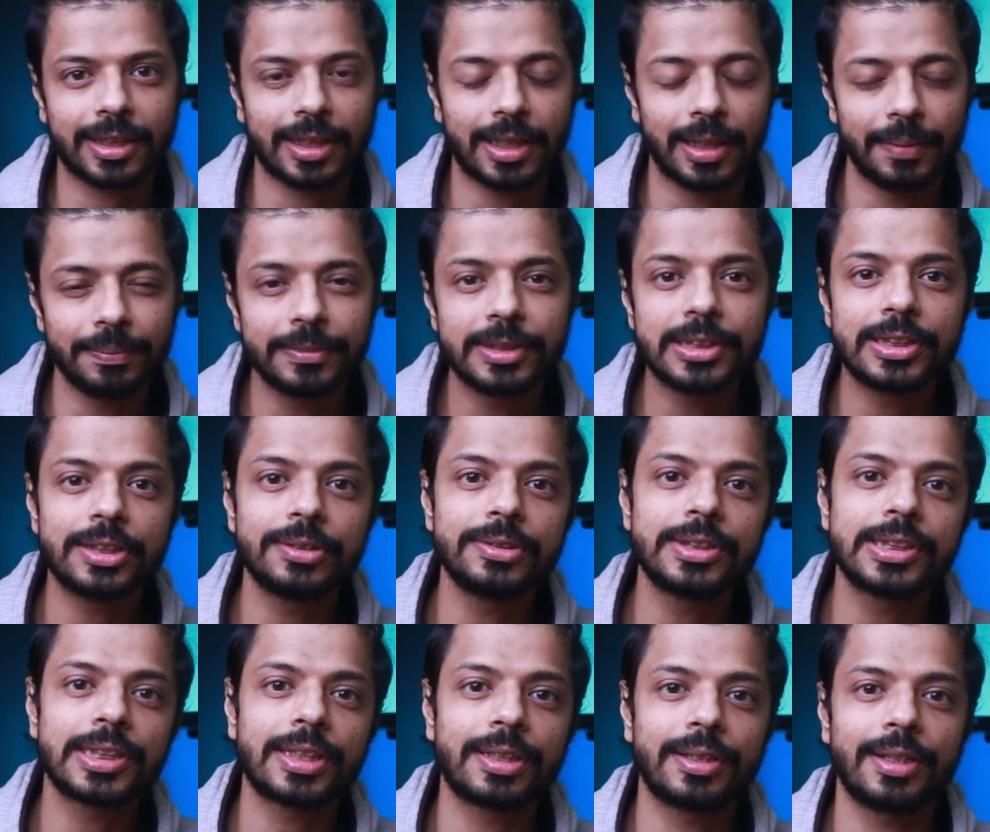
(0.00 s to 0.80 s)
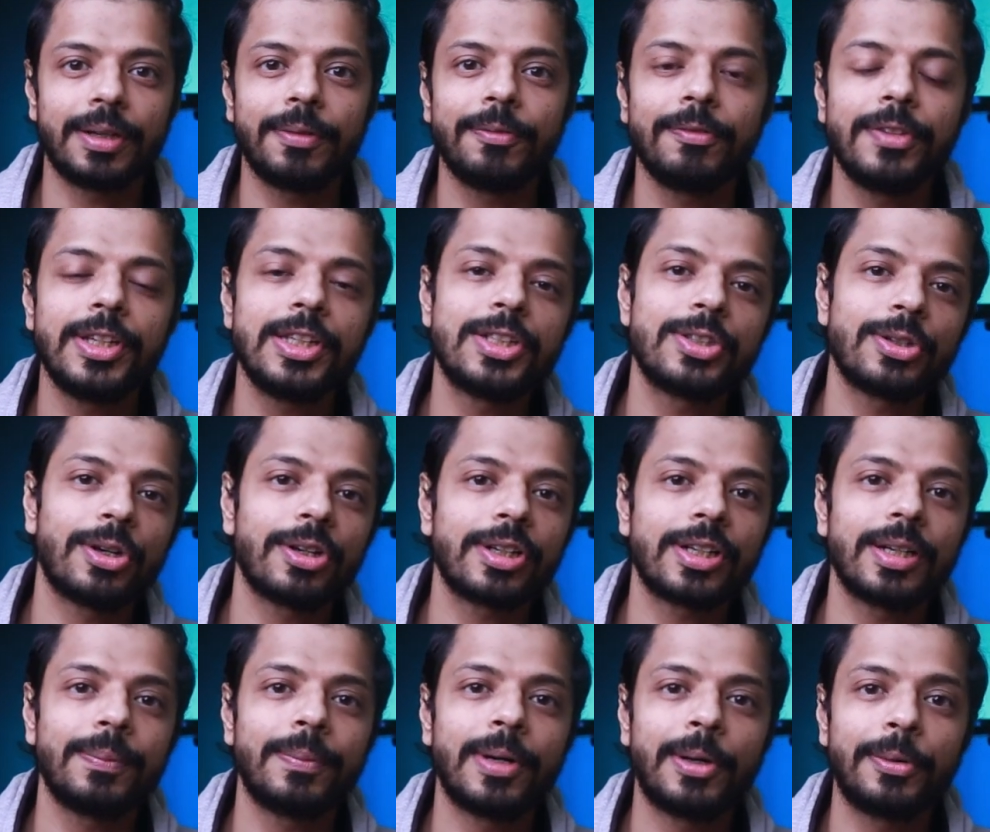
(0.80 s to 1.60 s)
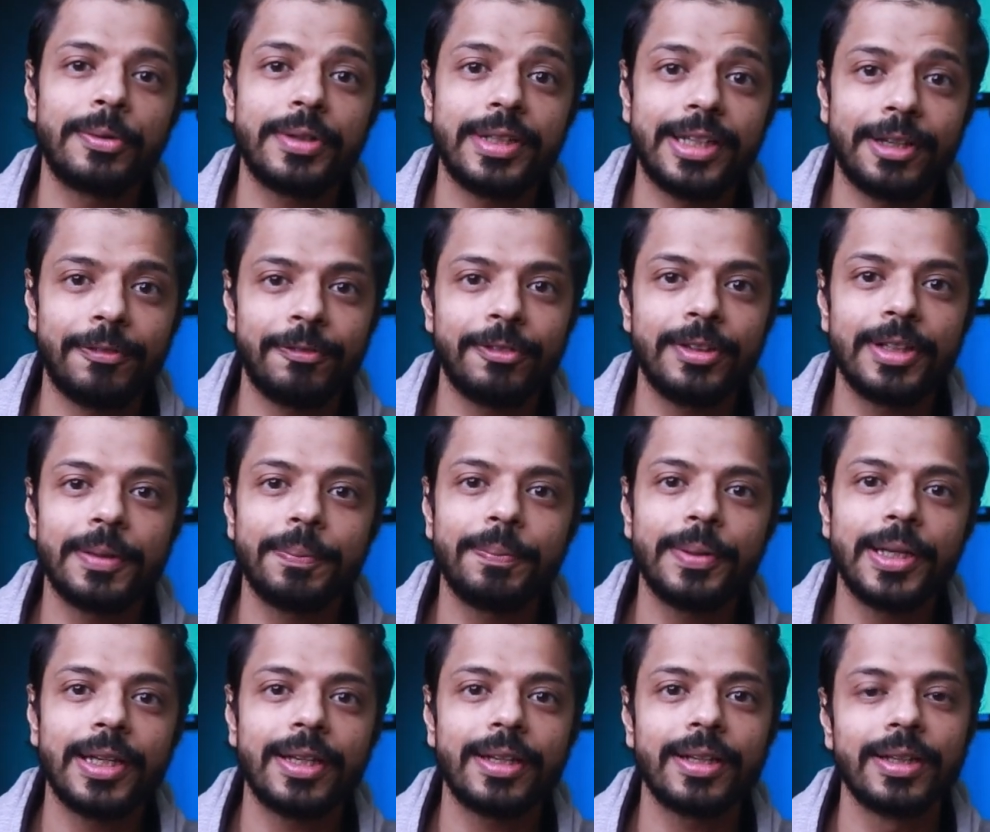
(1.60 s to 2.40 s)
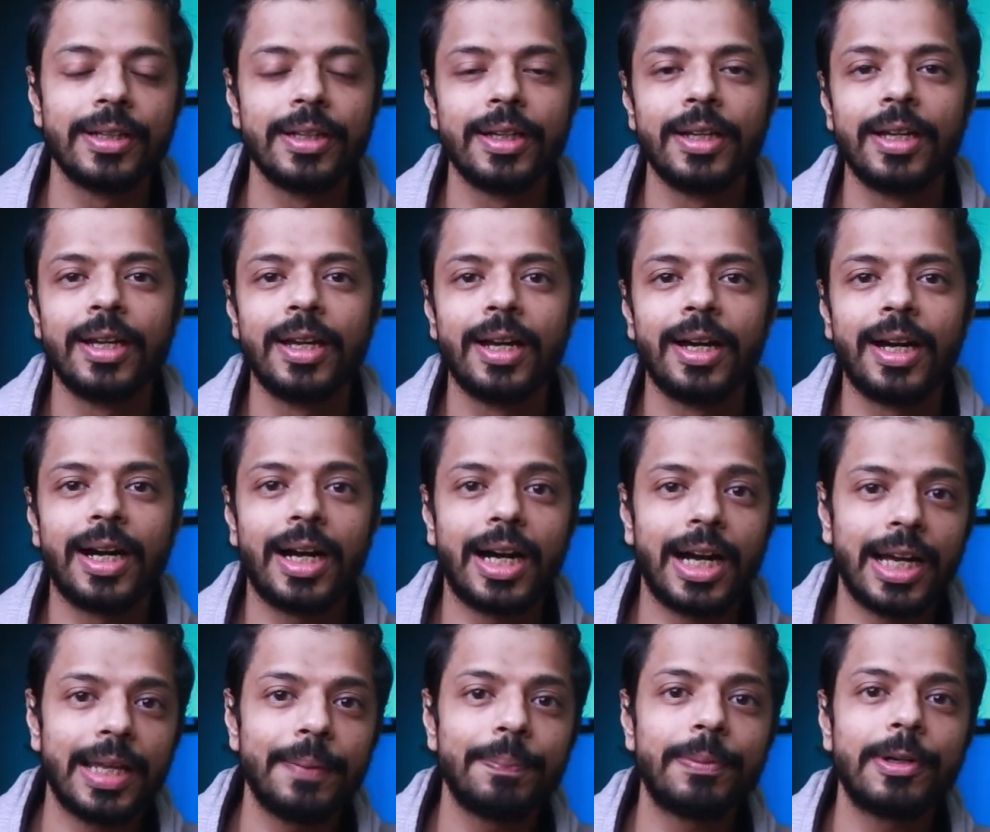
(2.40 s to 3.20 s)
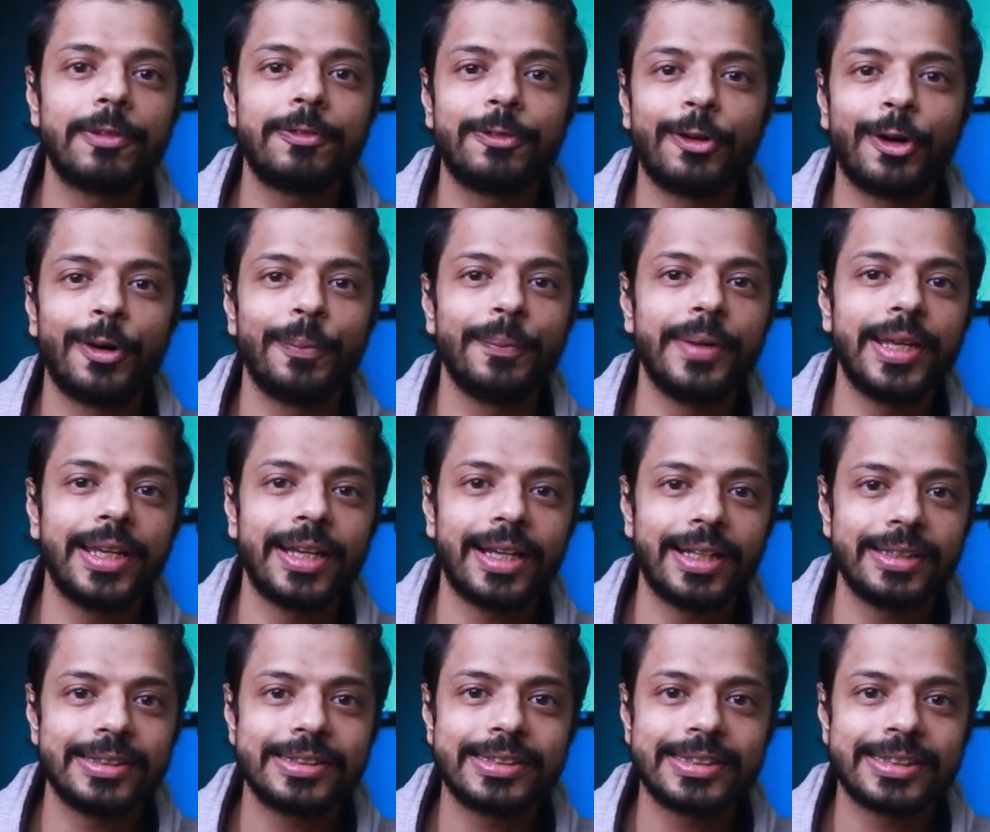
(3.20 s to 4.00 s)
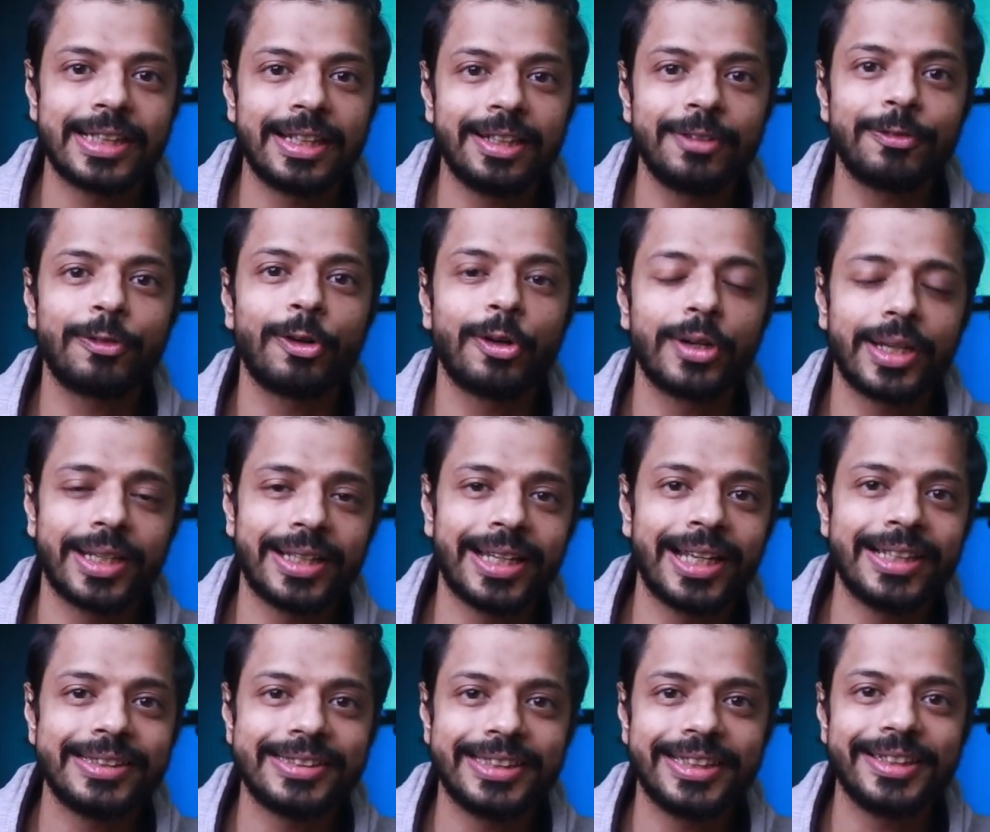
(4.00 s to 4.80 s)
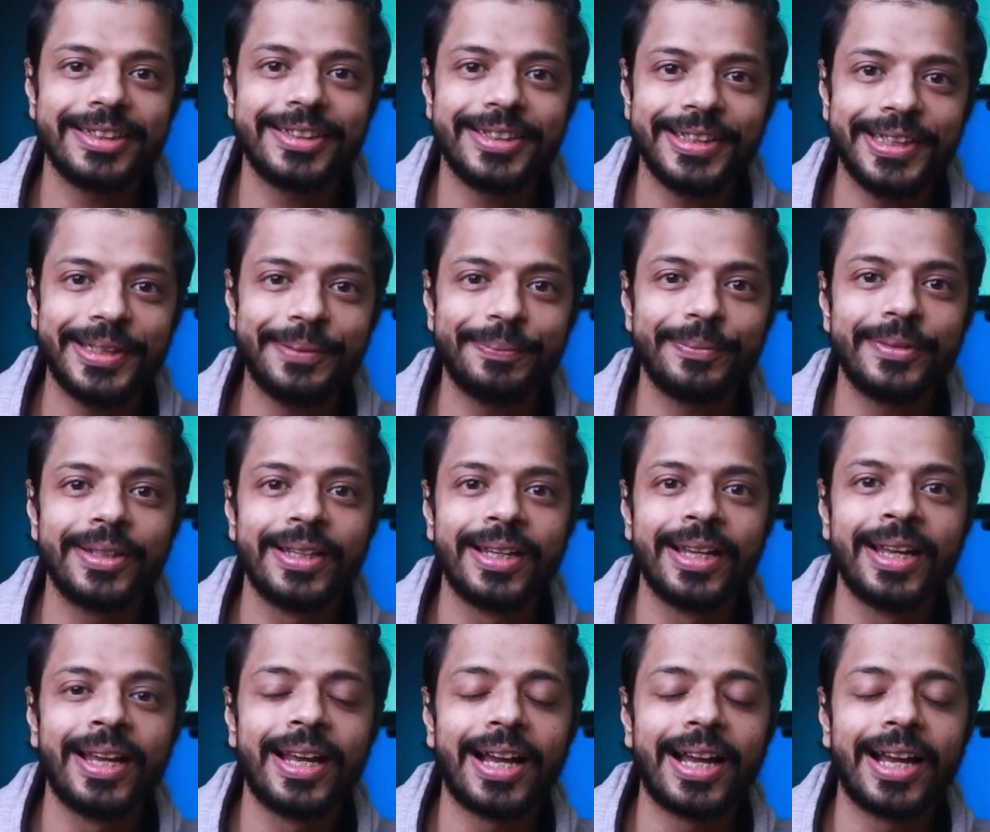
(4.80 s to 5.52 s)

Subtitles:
comes to Scrum, we talk about developing high performing and self-organizing team.